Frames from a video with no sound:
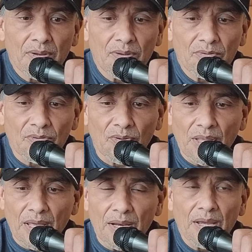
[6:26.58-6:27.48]
so
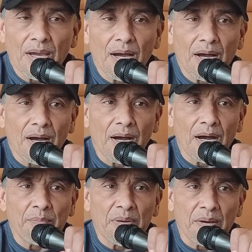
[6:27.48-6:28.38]
that
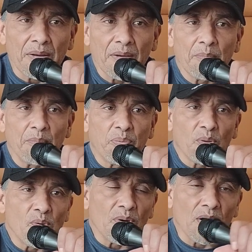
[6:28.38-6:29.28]
I'm not
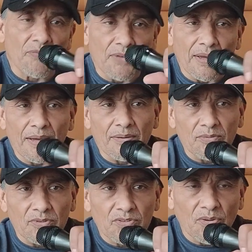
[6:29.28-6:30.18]
blown off the
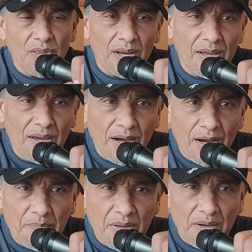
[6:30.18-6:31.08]
handle, so that
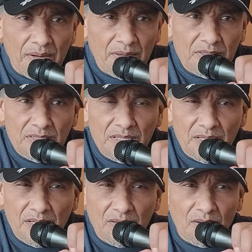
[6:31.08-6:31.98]
I'm not sitting
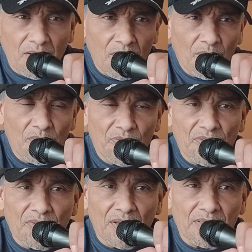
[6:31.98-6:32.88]
here with
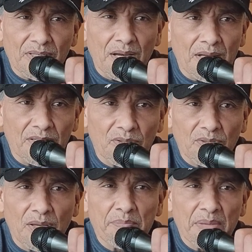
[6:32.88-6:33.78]
this anxiety,
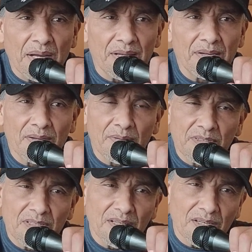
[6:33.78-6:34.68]
so I'm not
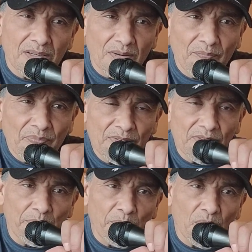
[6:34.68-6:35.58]
sitting here
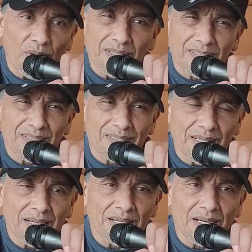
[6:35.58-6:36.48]
depressed
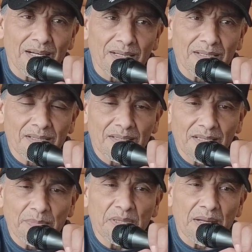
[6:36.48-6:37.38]
today, God.
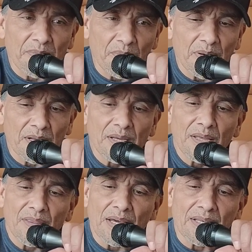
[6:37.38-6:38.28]
Give me
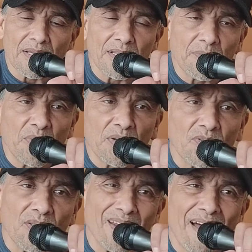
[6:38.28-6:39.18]
that daily bread
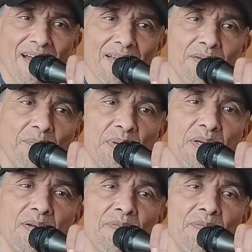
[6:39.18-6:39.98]
so that I can be